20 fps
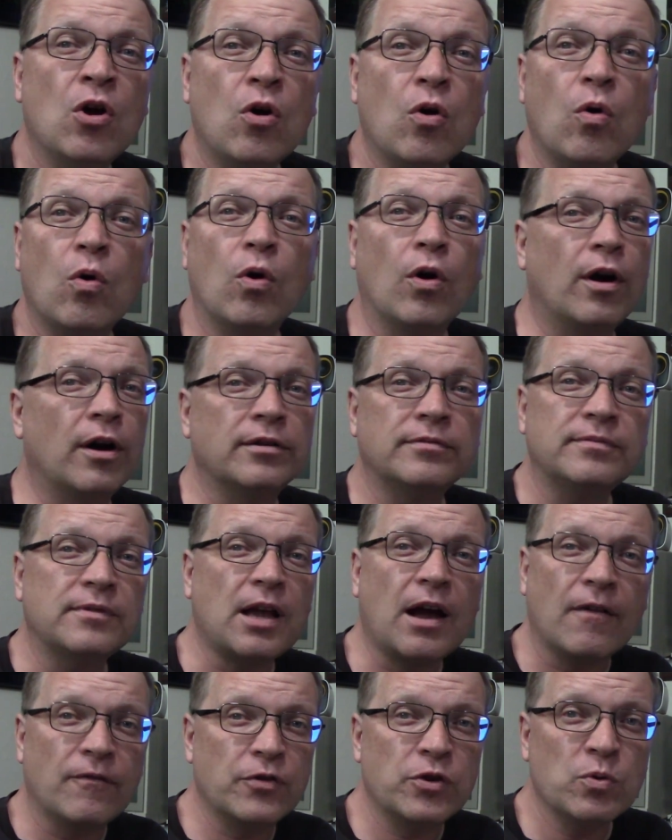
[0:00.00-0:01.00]
or
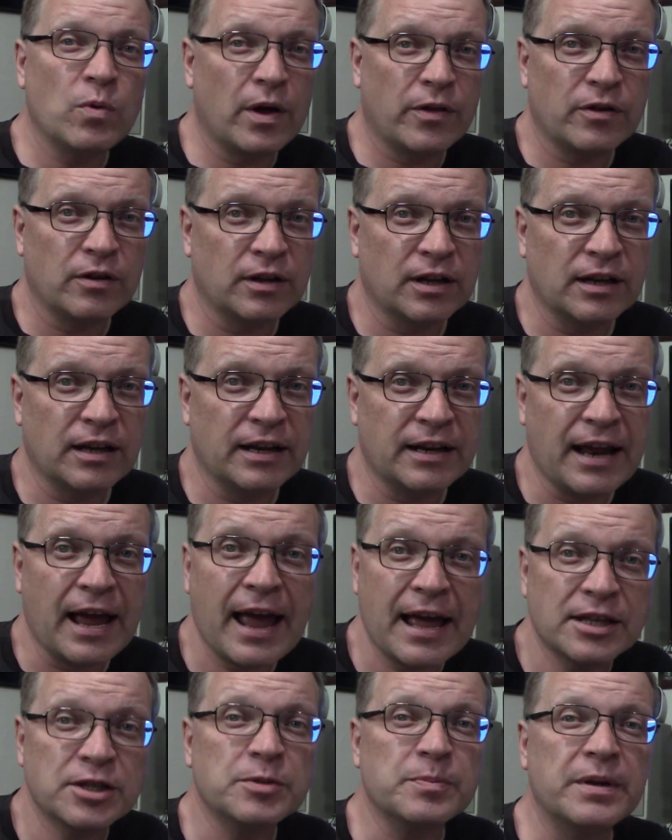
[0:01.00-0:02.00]
a few other little
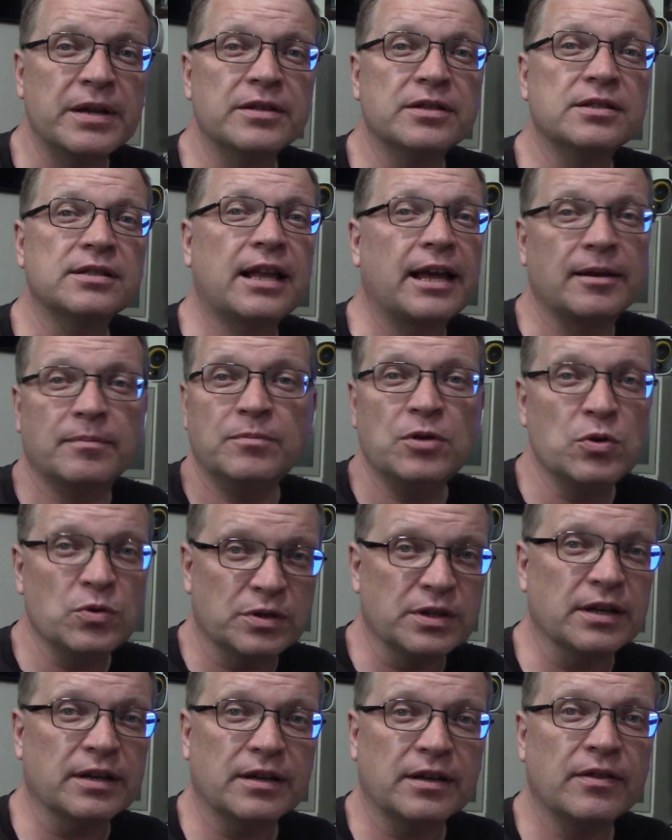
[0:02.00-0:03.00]
enhancements like
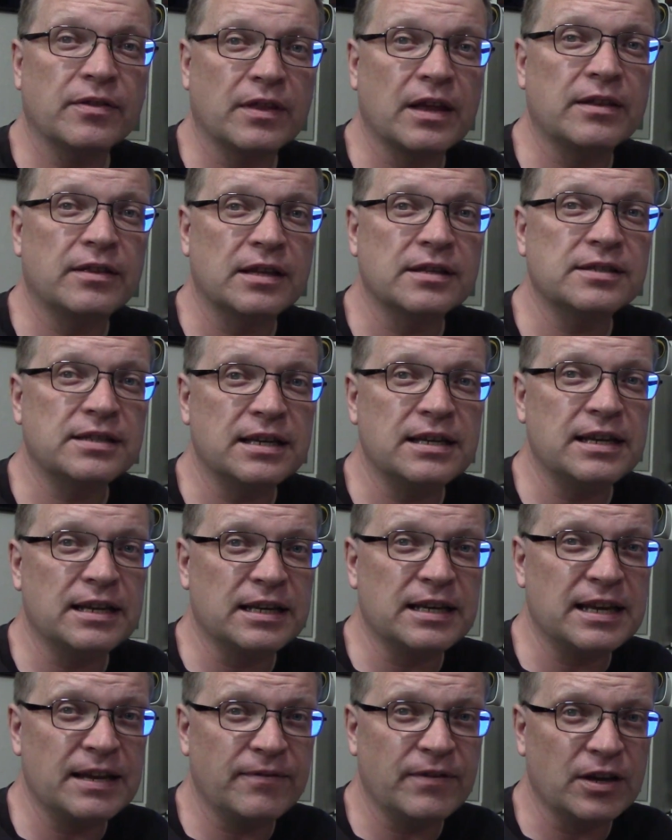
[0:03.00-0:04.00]
music that the
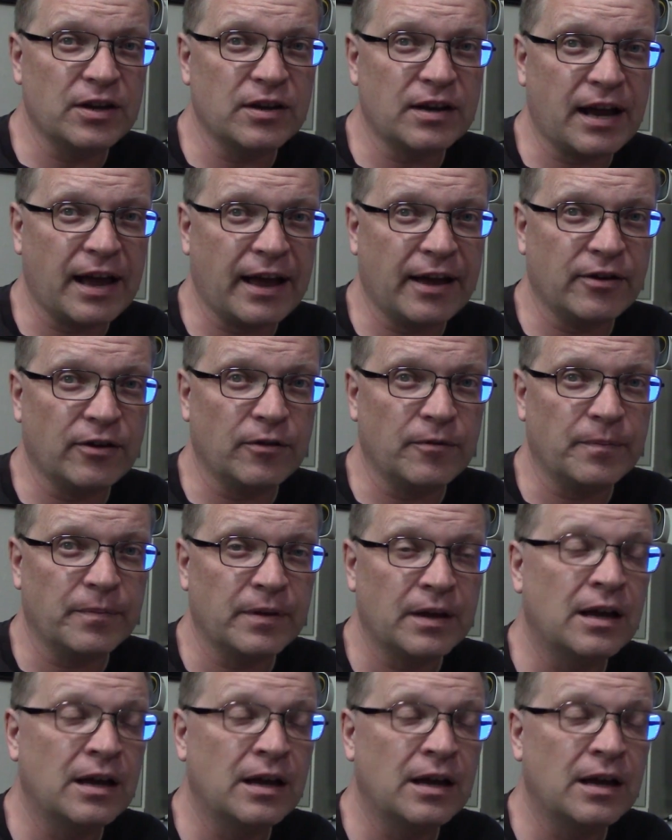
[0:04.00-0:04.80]
CDTV could handle.